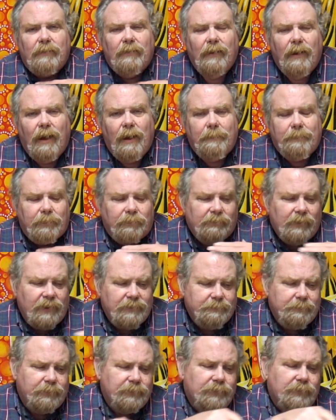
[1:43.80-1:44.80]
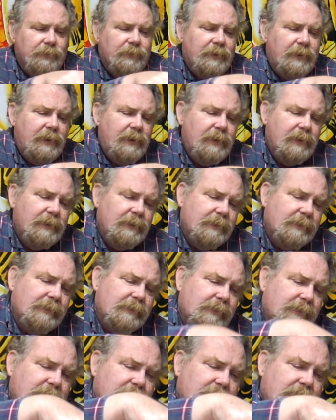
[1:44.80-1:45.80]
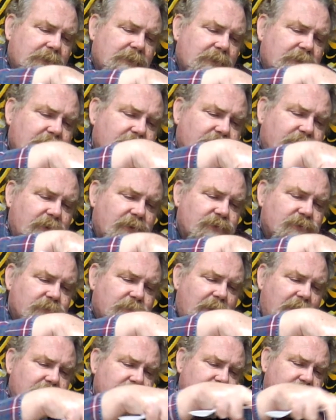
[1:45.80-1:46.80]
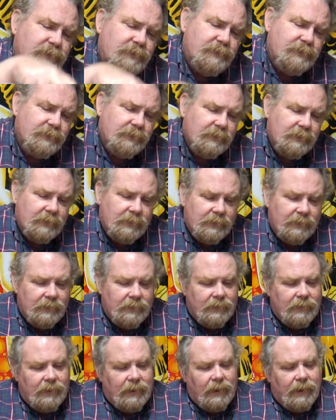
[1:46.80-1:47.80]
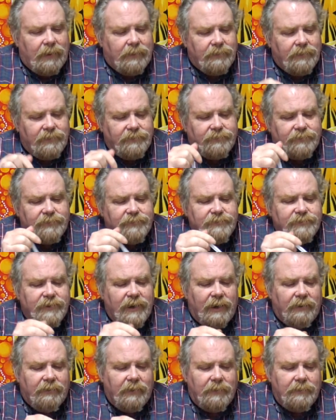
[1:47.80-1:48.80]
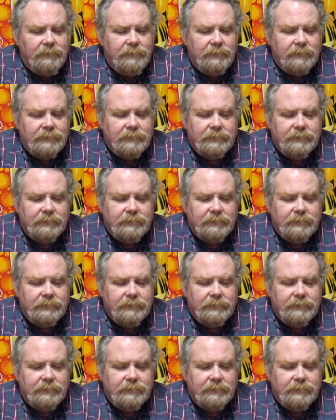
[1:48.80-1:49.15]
upper respiratory situations. And this is yarrow.